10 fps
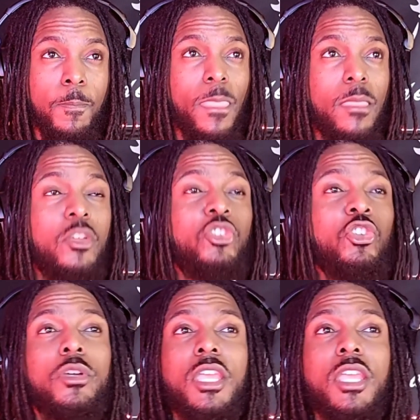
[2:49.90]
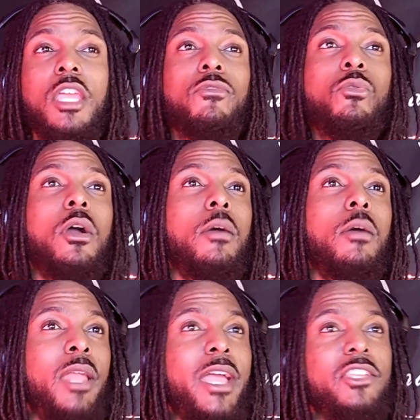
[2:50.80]
So again, if you are a
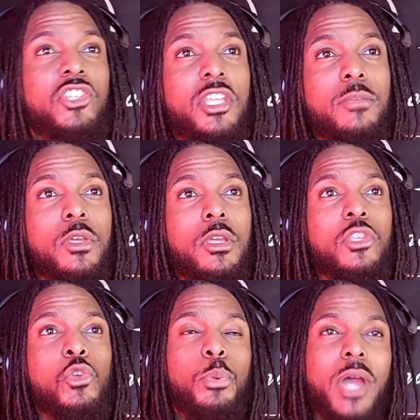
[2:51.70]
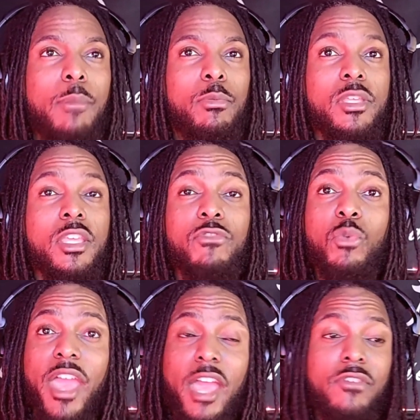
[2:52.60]
black sheep, you probably, if you
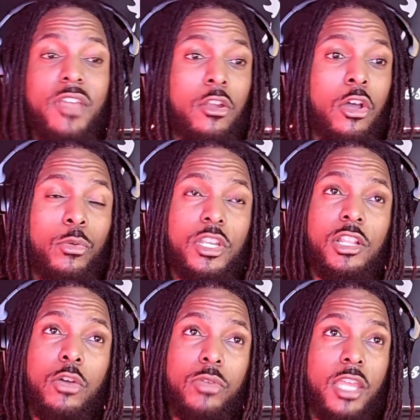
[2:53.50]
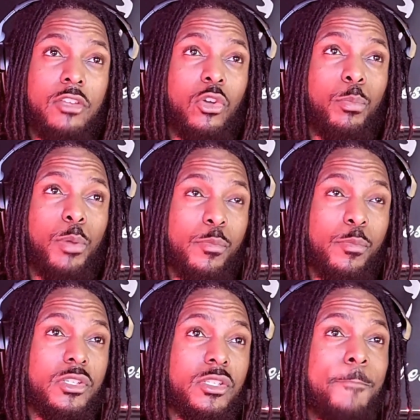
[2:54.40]
have not already located your
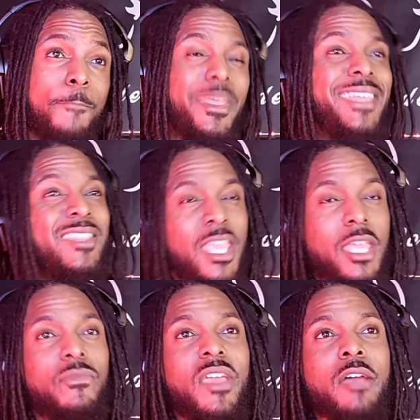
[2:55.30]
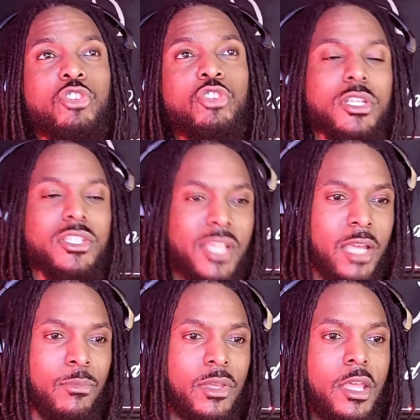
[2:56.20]
purpose and then found your
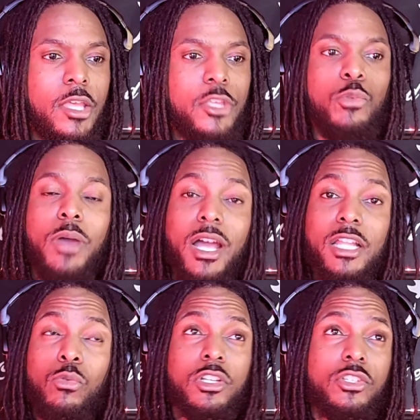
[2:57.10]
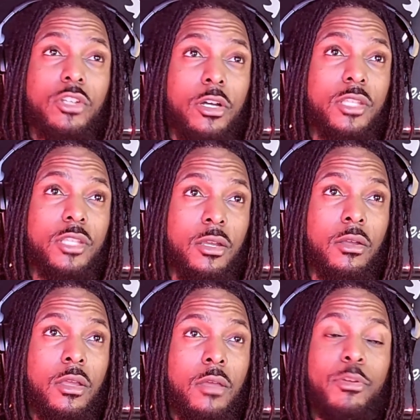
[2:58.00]
assignment, you probably want to start there.
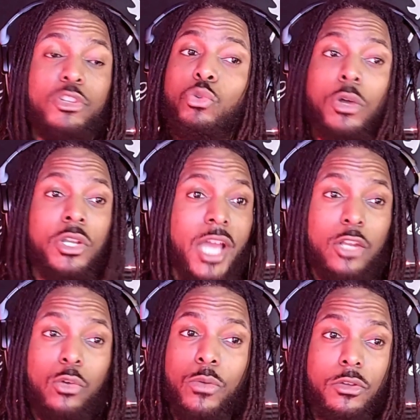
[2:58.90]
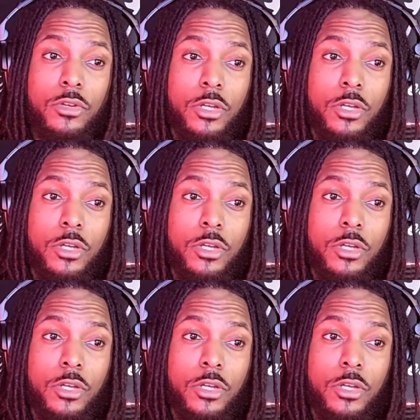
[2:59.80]
But you are not a weirdo.